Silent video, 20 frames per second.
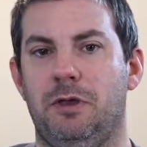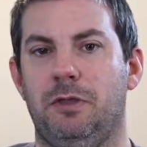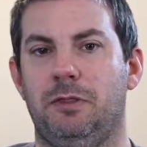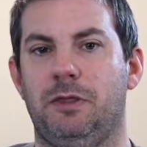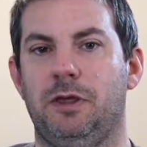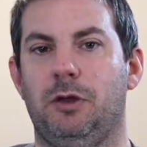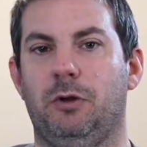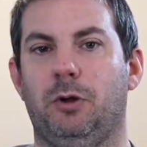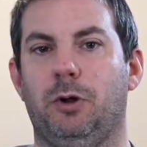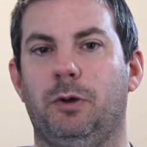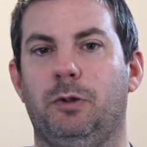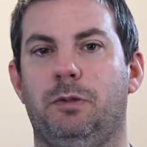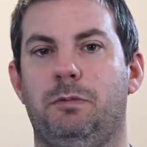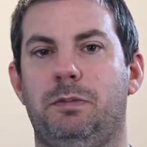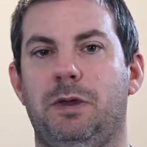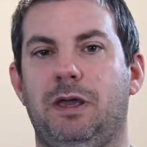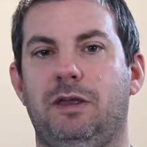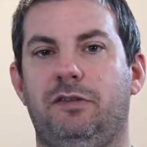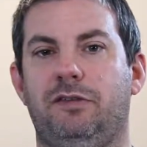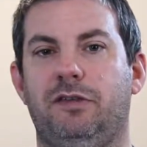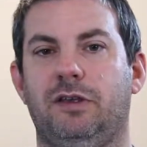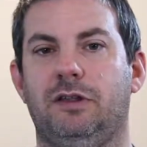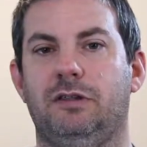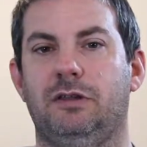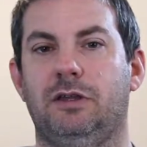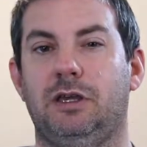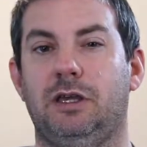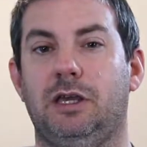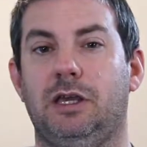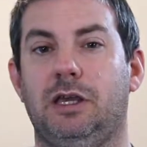the Earth
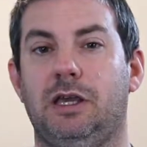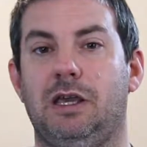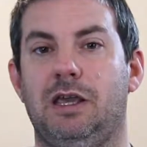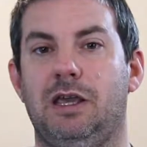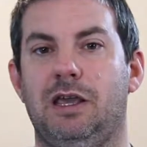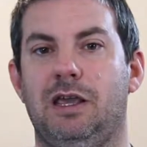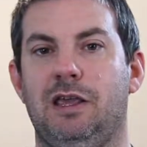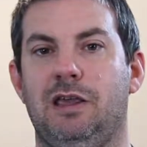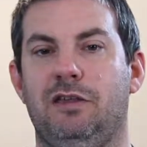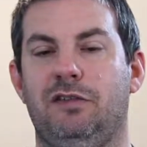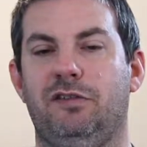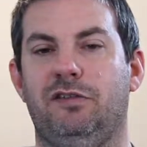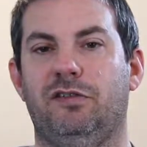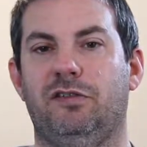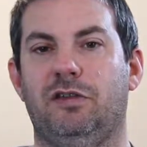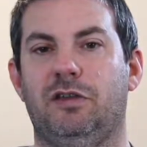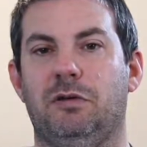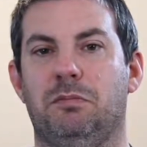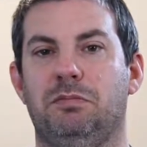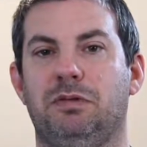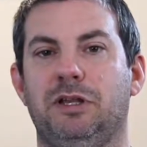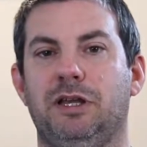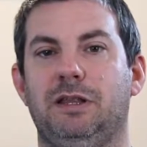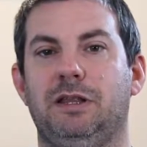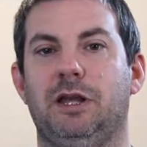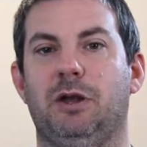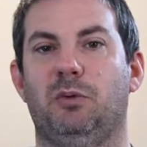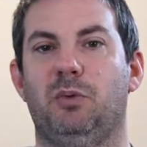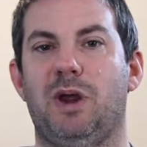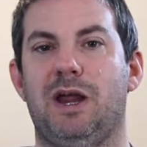basically is
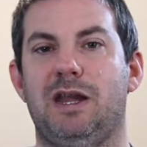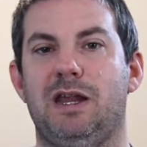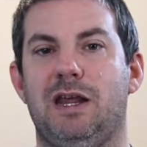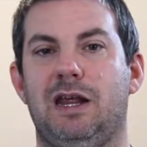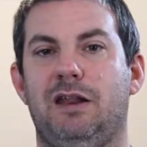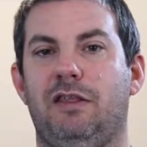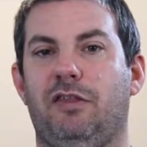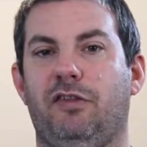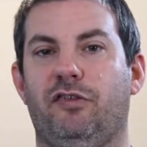completely irradiated.